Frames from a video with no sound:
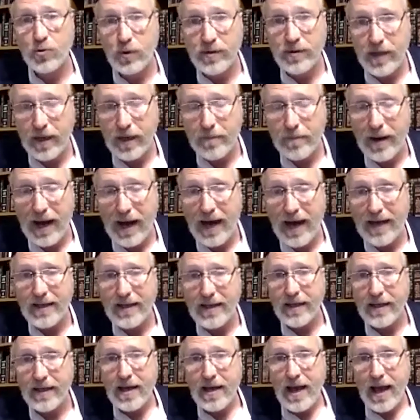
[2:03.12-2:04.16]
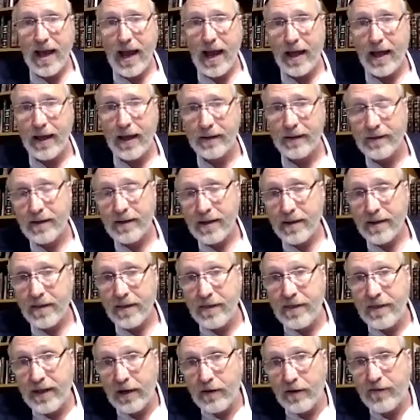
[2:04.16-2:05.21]
to a dead body, and
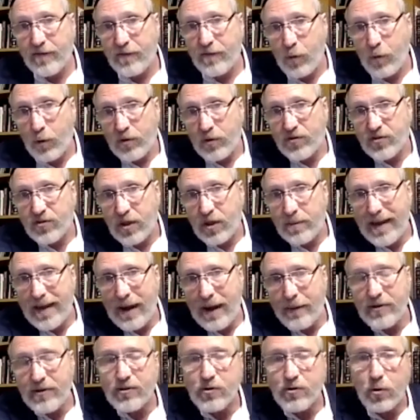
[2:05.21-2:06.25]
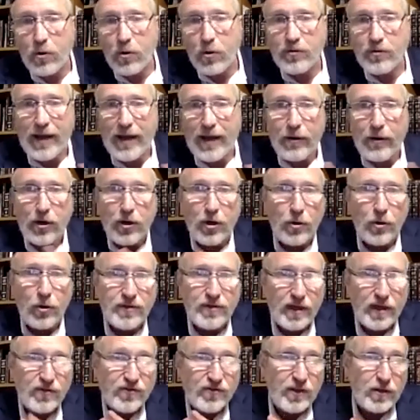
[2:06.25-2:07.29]
therefore somehow he's called now a
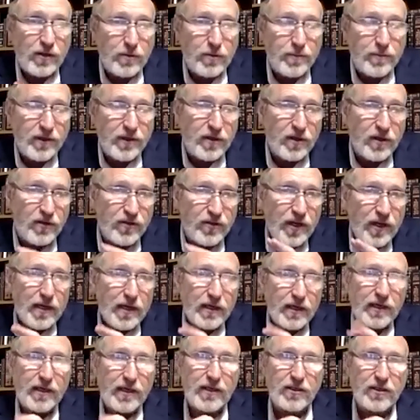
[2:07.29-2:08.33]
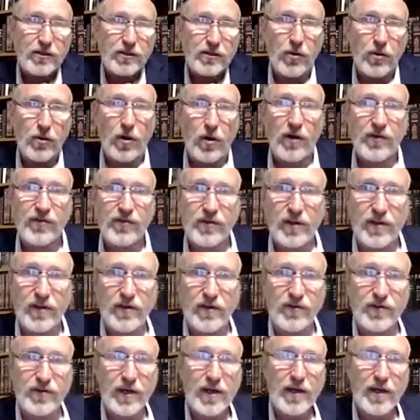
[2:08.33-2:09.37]
chote, sinner, because he has lost
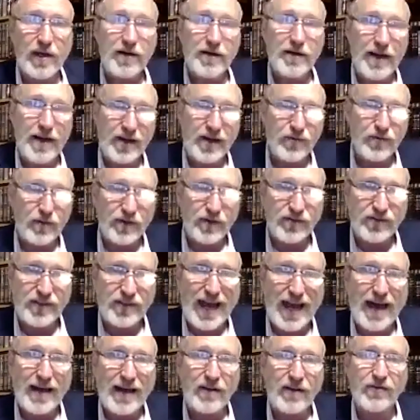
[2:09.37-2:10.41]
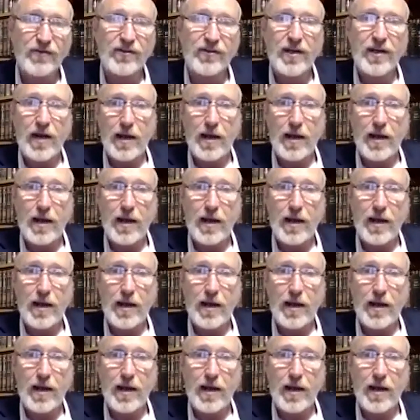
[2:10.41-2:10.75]
his Nazarite status,